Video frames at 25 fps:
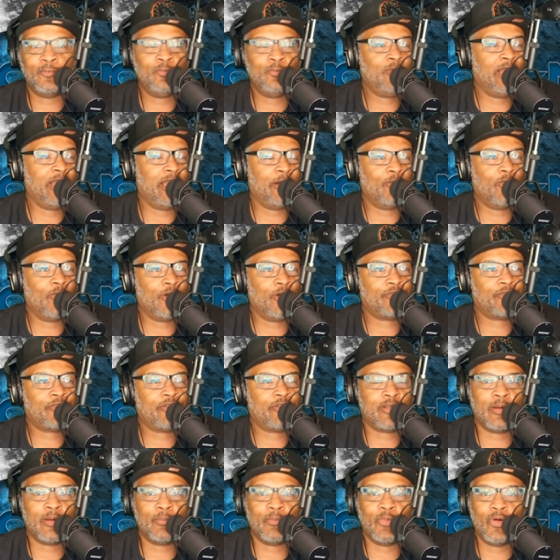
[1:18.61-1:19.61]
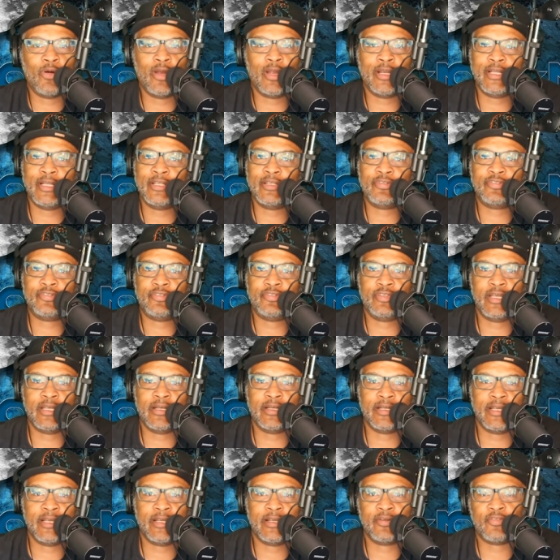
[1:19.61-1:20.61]
that wants to come on and
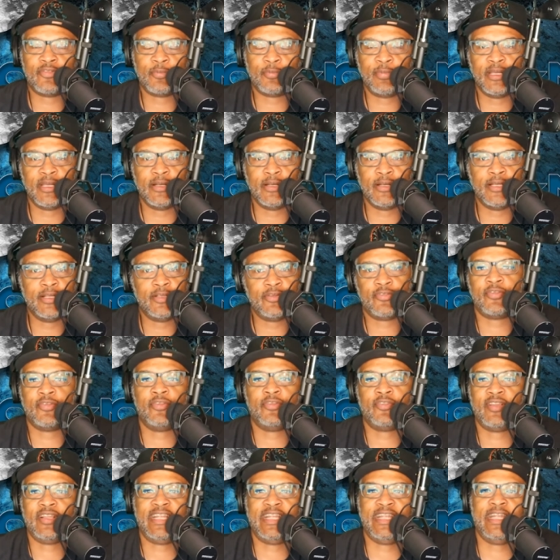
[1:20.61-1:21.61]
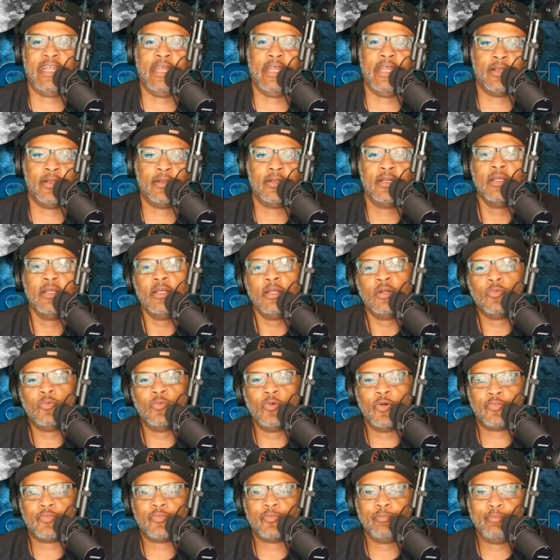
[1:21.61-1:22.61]
share their experiences here
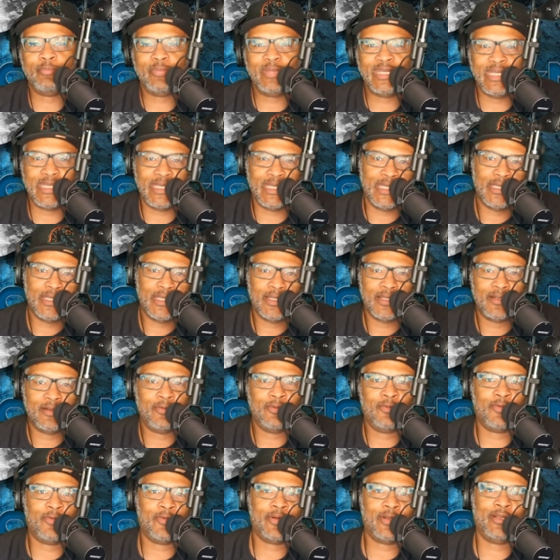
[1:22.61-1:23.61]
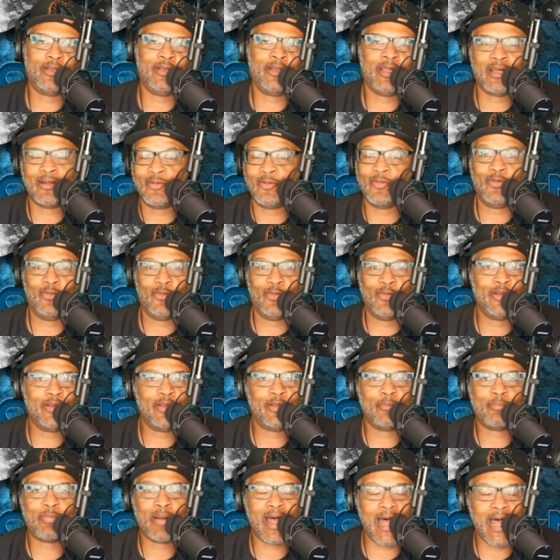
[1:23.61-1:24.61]
with me on oh, on
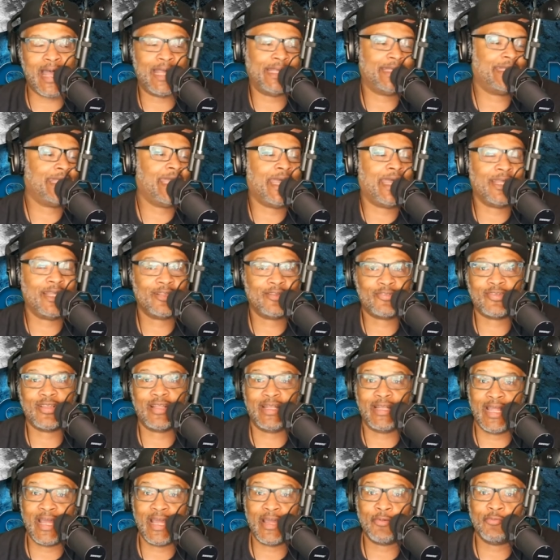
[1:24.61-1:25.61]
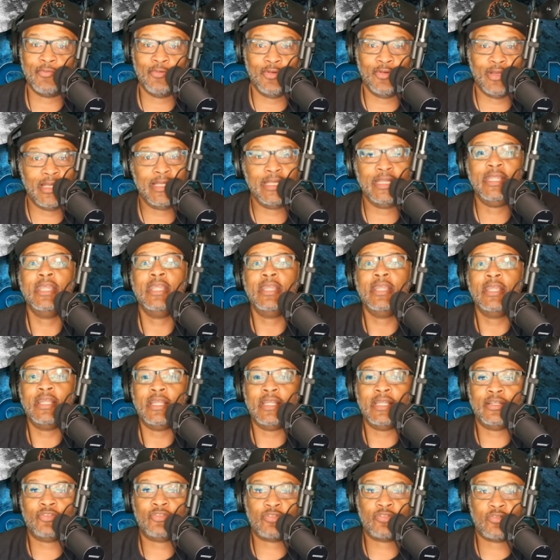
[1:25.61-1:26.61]
the podcast and i really
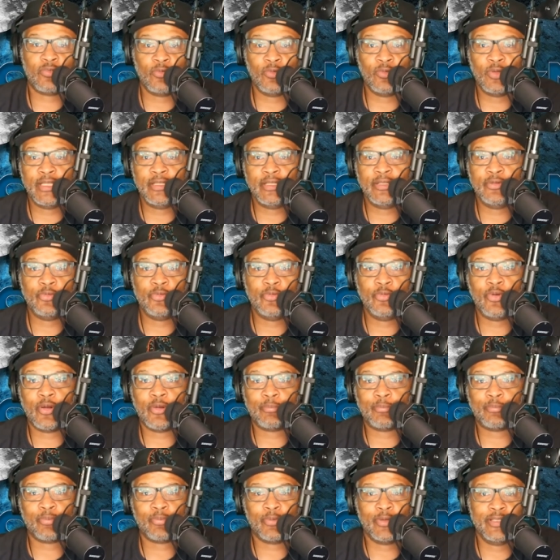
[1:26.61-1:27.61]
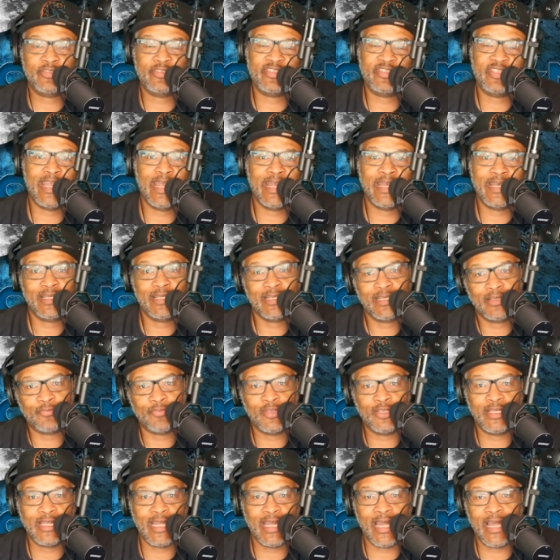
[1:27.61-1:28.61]
and truly do appreciate it
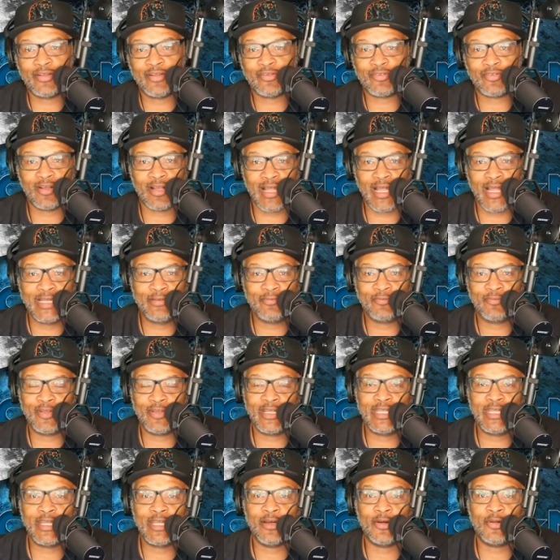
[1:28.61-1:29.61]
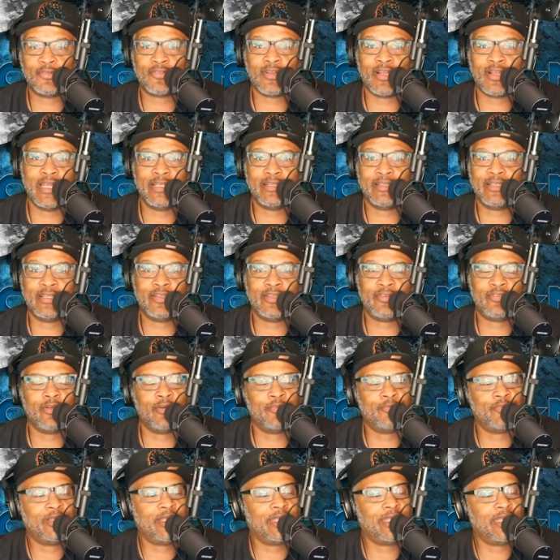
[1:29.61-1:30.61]
if you guys like videos like this
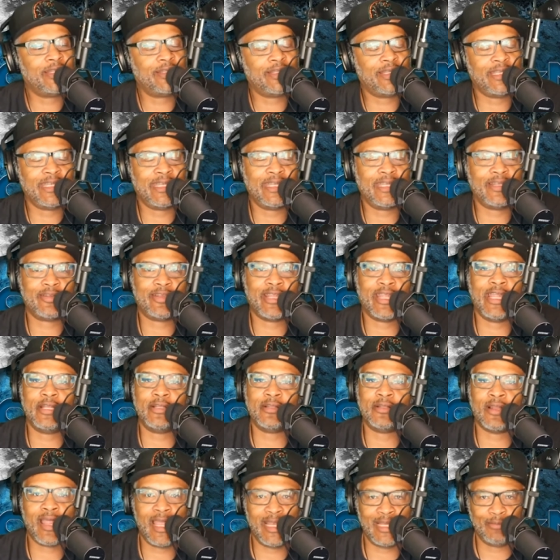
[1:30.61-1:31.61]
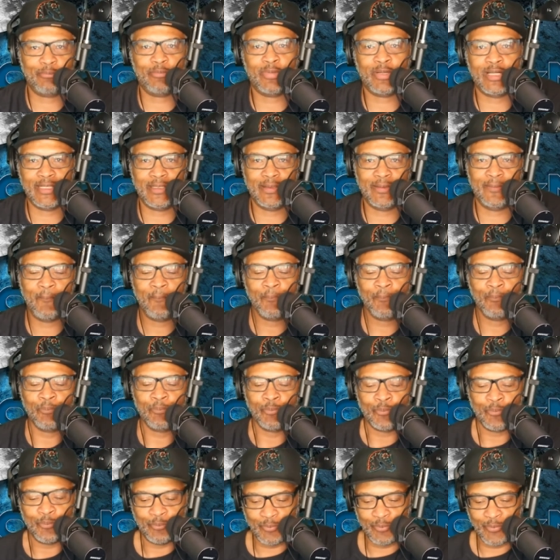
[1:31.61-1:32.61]
don't forget to hit that like button
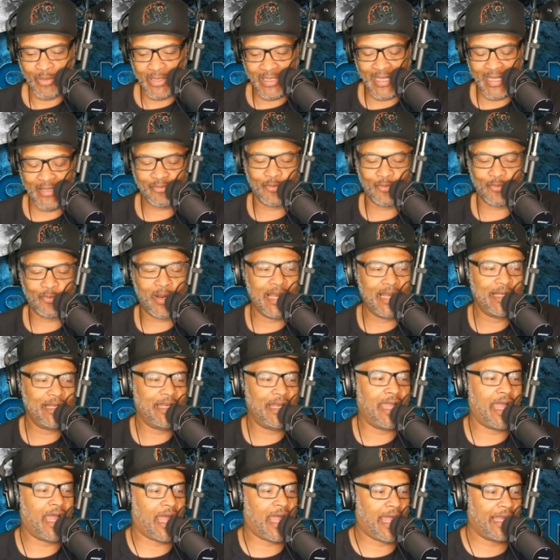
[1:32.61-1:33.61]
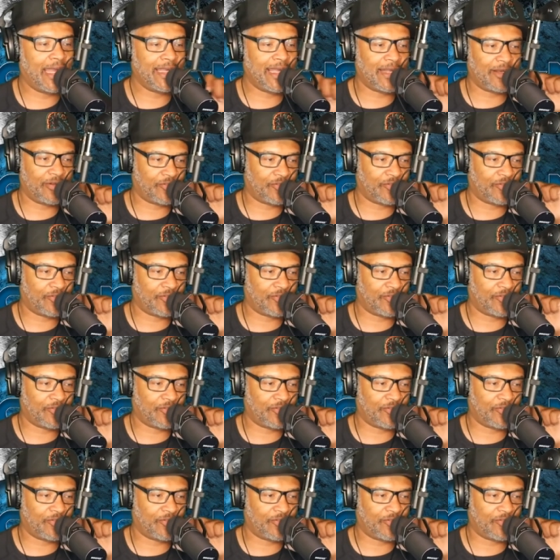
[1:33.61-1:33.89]
but as of right now i got a